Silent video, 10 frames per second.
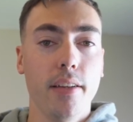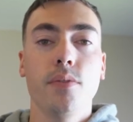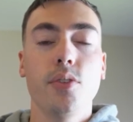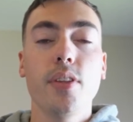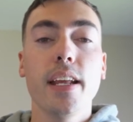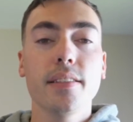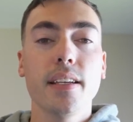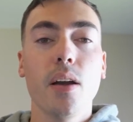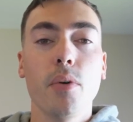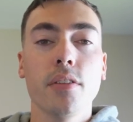So the next
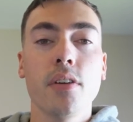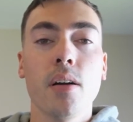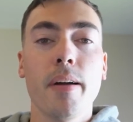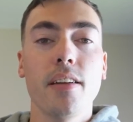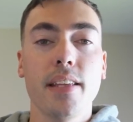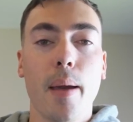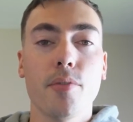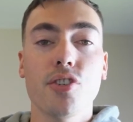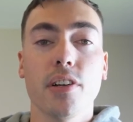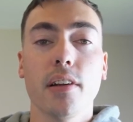thing I want to talk about is
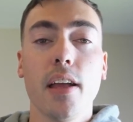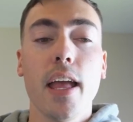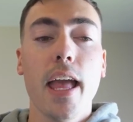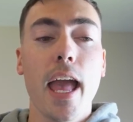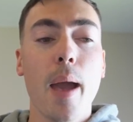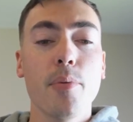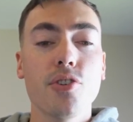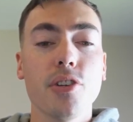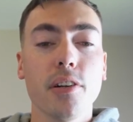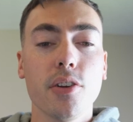aperture.
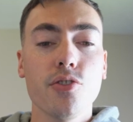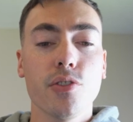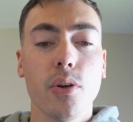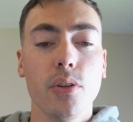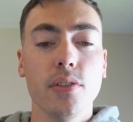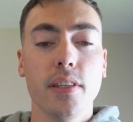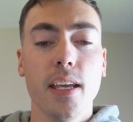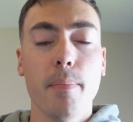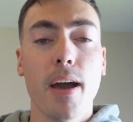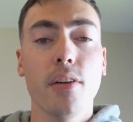Aperture controls
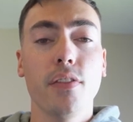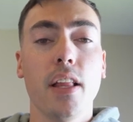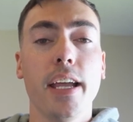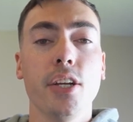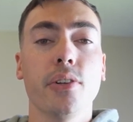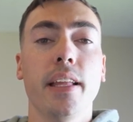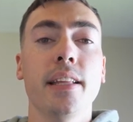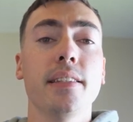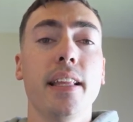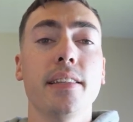the amount of light your
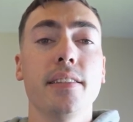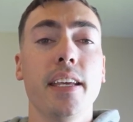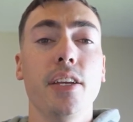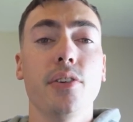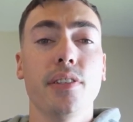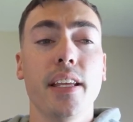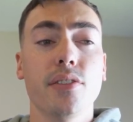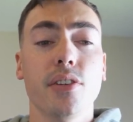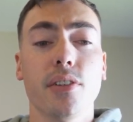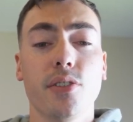lens lets to hit your
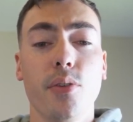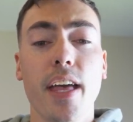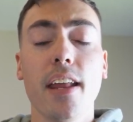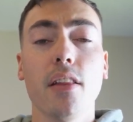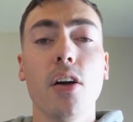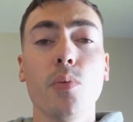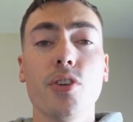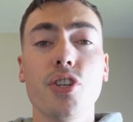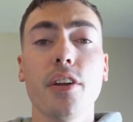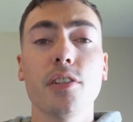sensor. So that, along
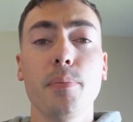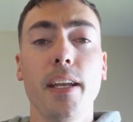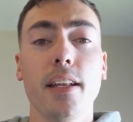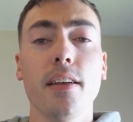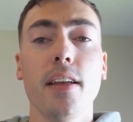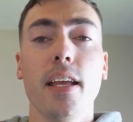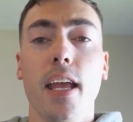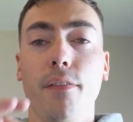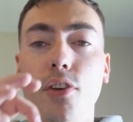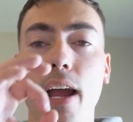with shutter speed,
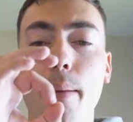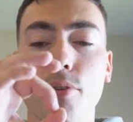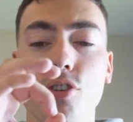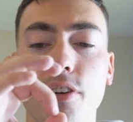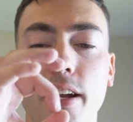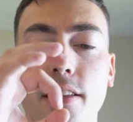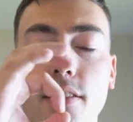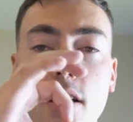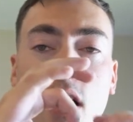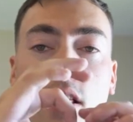If your aperture
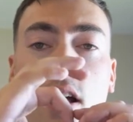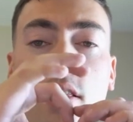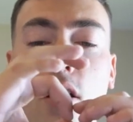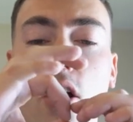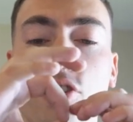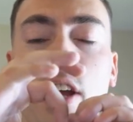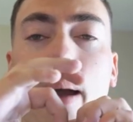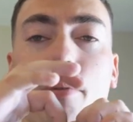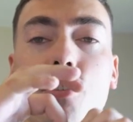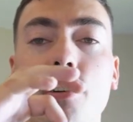is a large
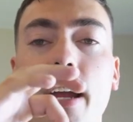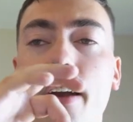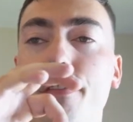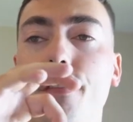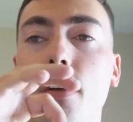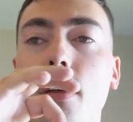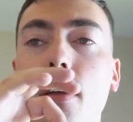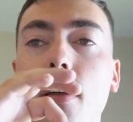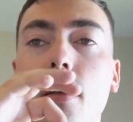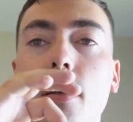aperture,
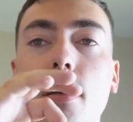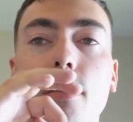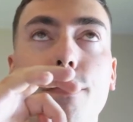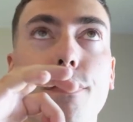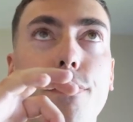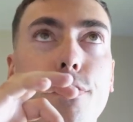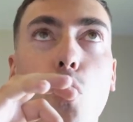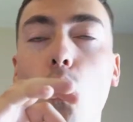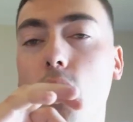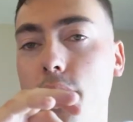
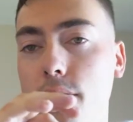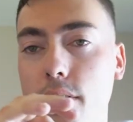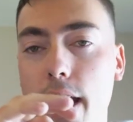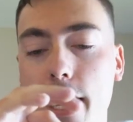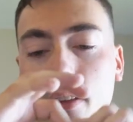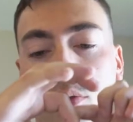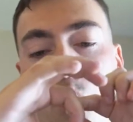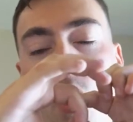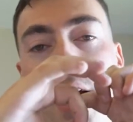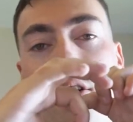f4, and it's
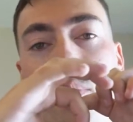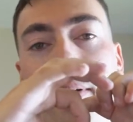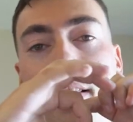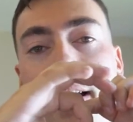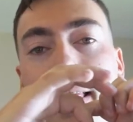wide open like